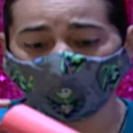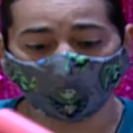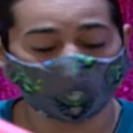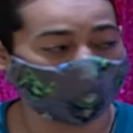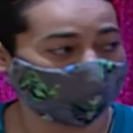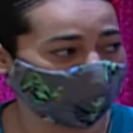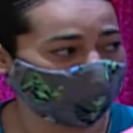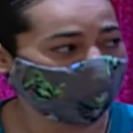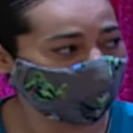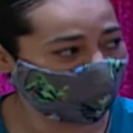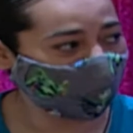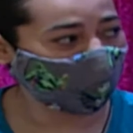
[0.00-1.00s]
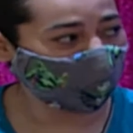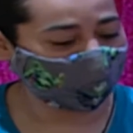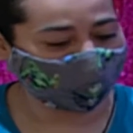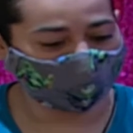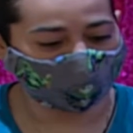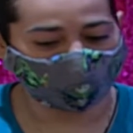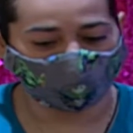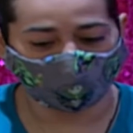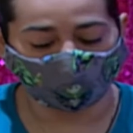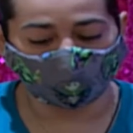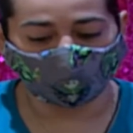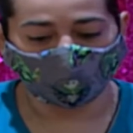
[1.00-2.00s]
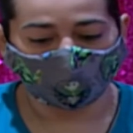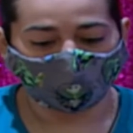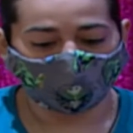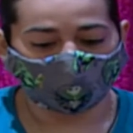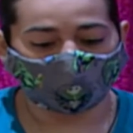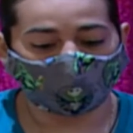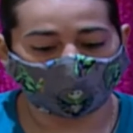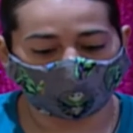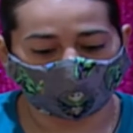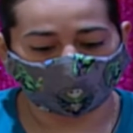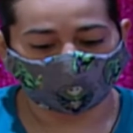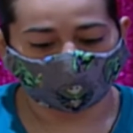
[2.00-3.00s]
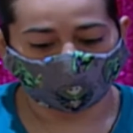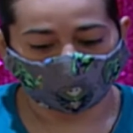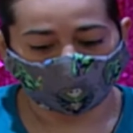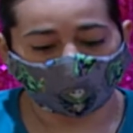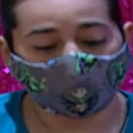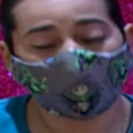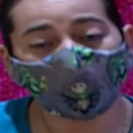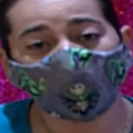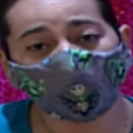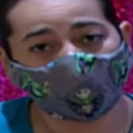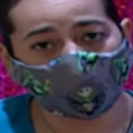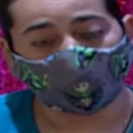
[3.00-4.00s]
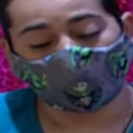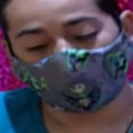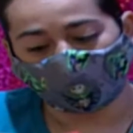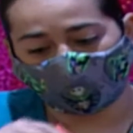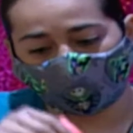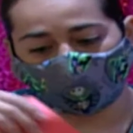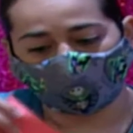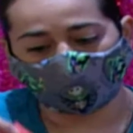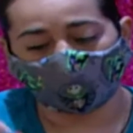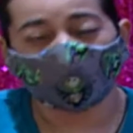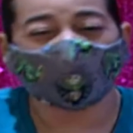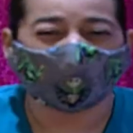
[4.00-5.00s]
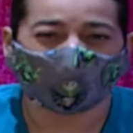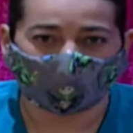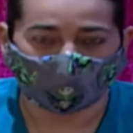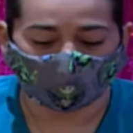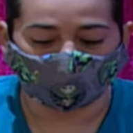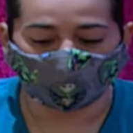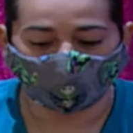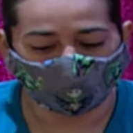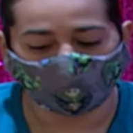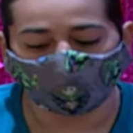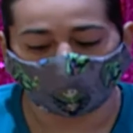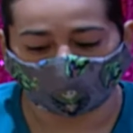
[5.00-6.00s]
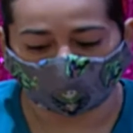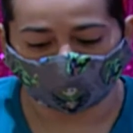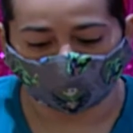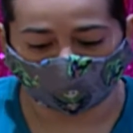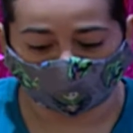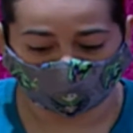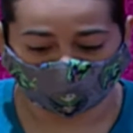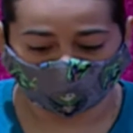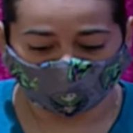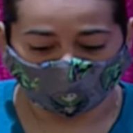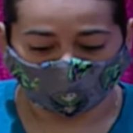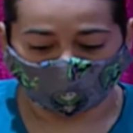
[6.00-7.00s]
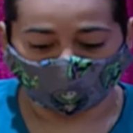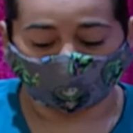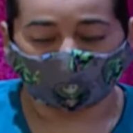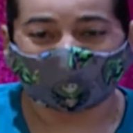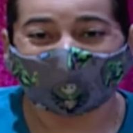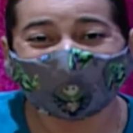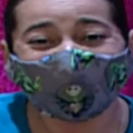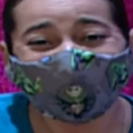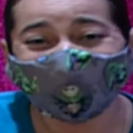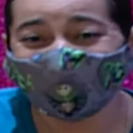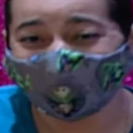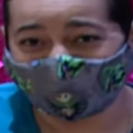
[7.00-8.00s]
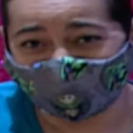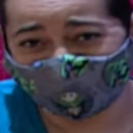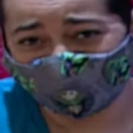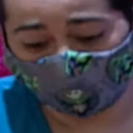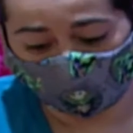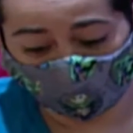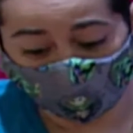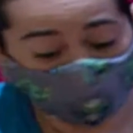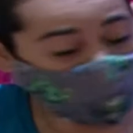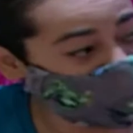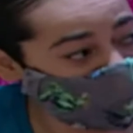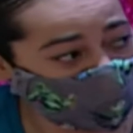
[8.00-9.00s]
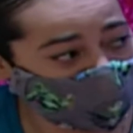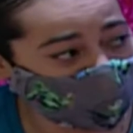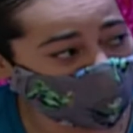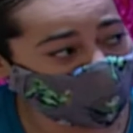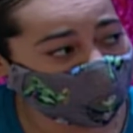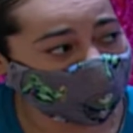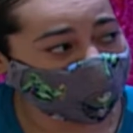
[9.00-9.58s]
too hard, right? There you go. Now, here comes the fun part. It's all a fun part, but this is my favorite part. I can design this top piece